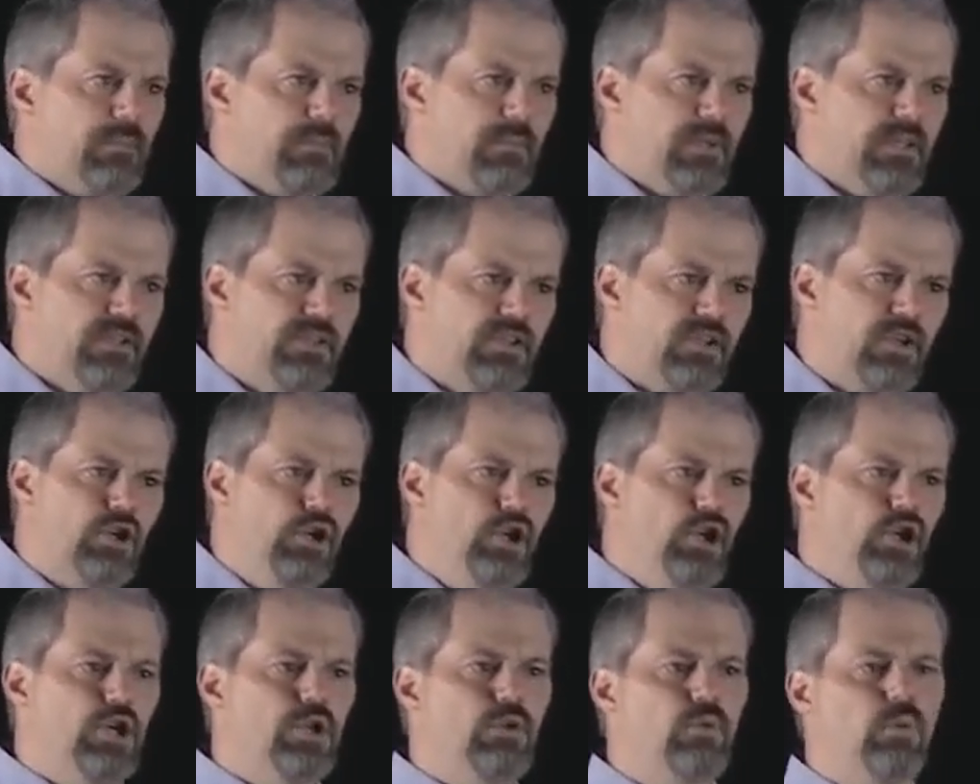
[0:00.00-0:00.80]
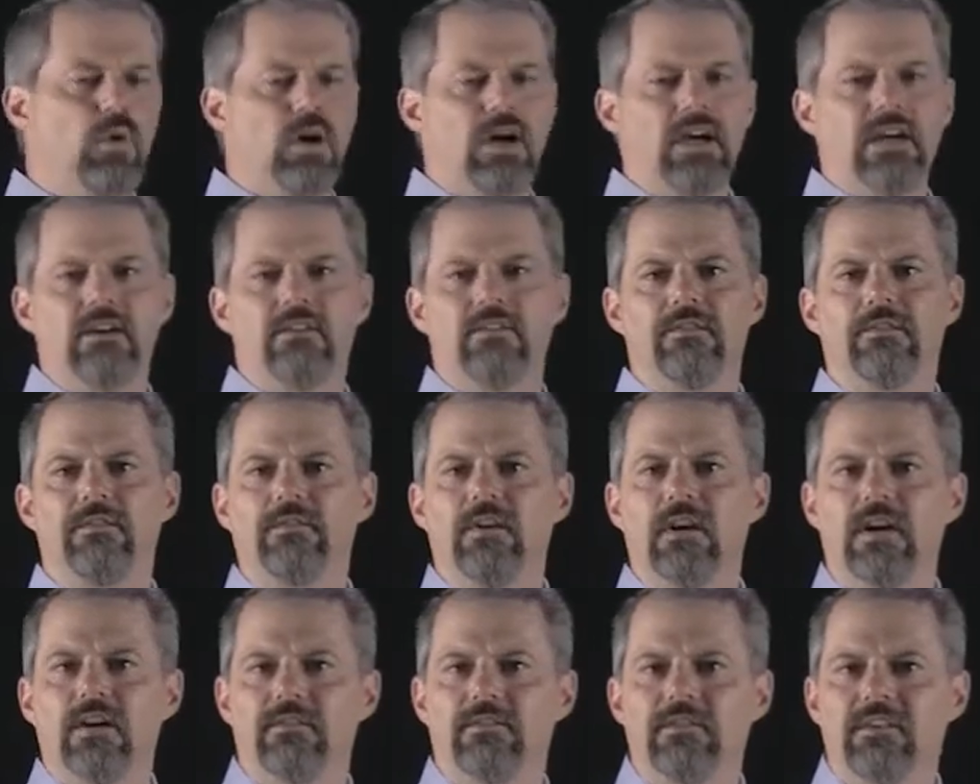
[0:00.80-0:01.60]
is a good way
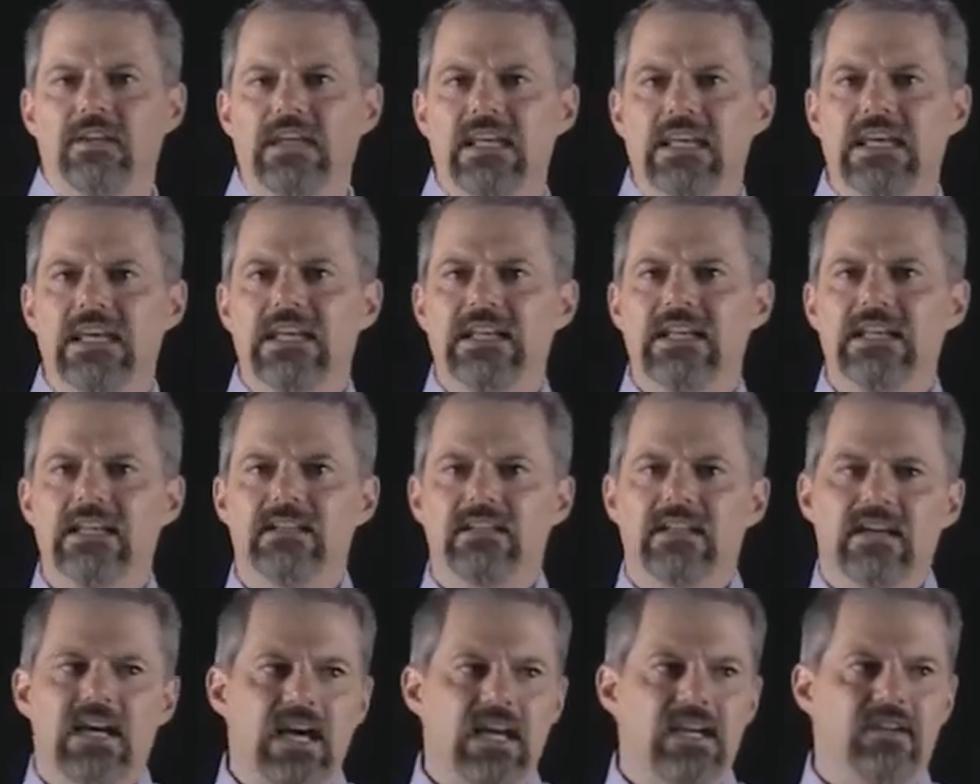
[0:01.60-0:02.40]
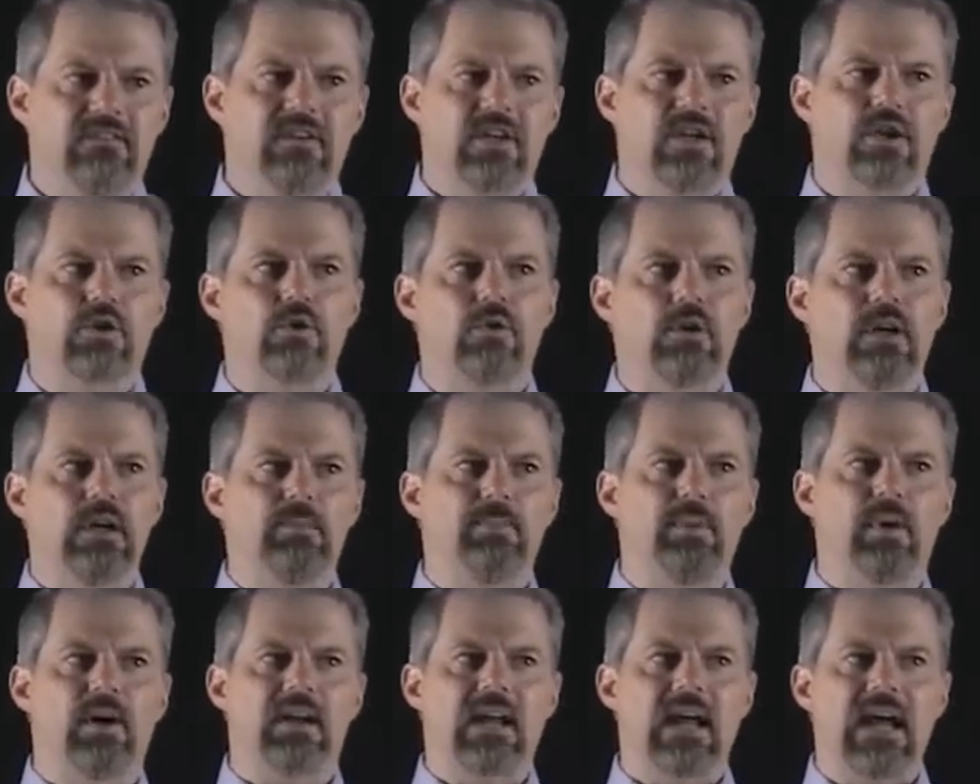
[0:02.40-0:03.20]
of getting kind of a
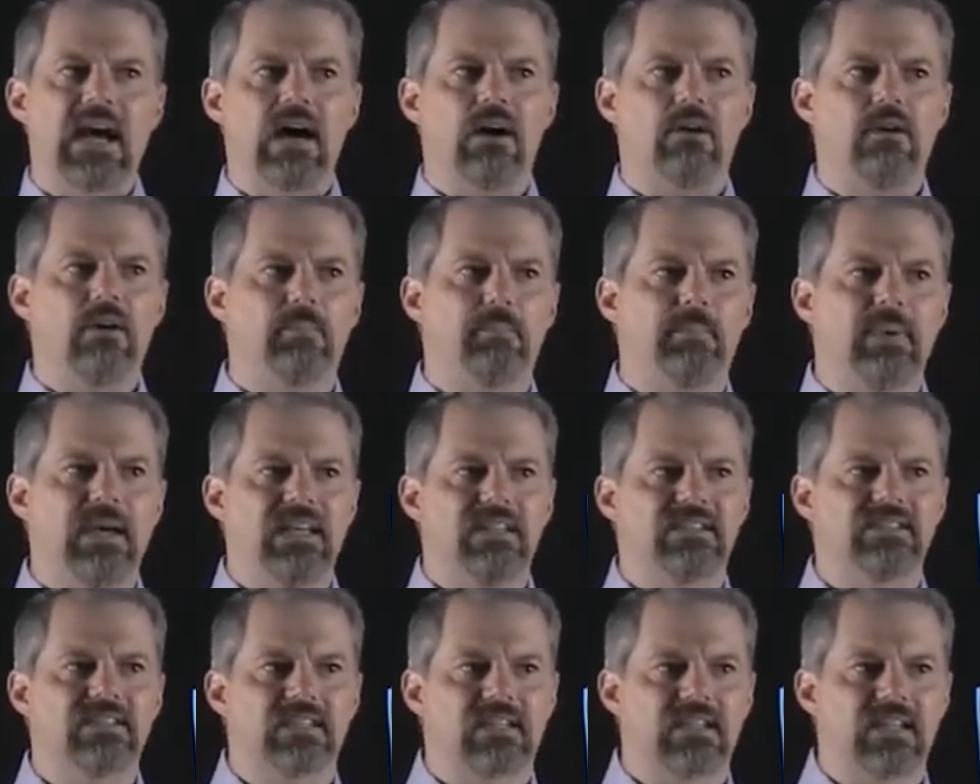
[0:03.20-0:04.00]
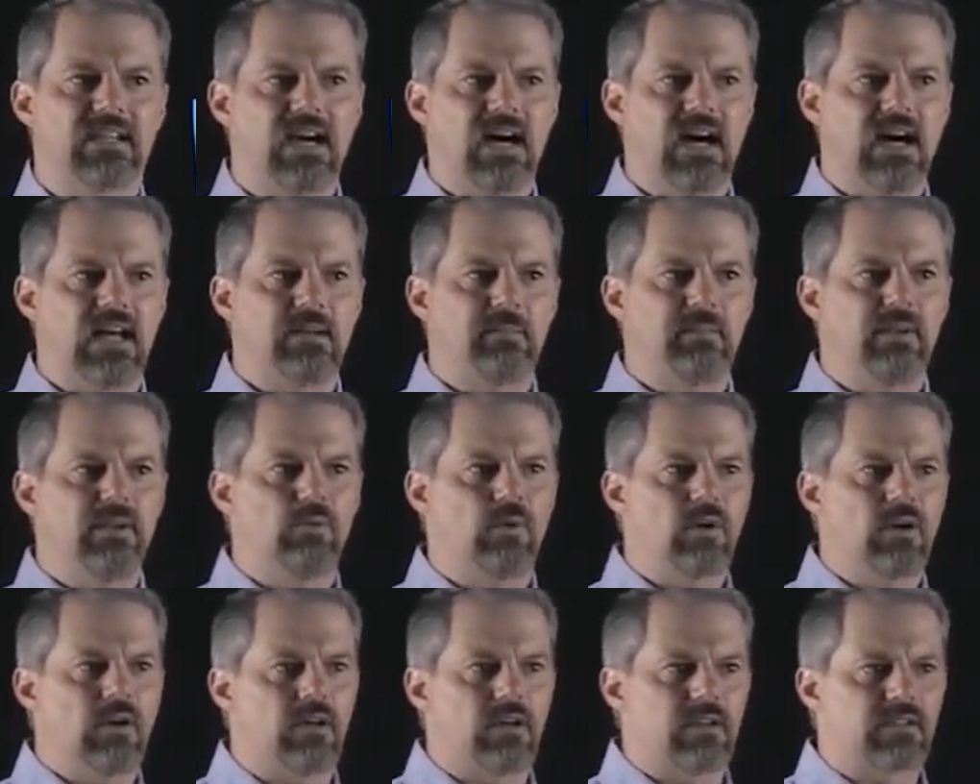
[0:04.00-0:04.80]
grip on how a basic economy
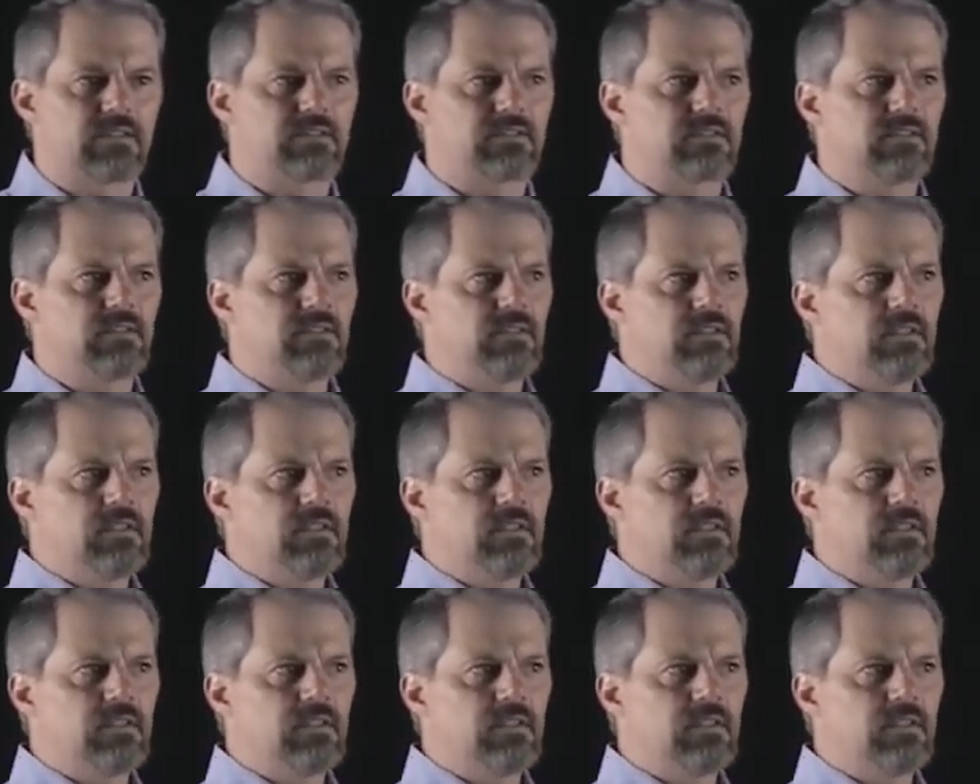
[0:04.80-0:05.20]
works.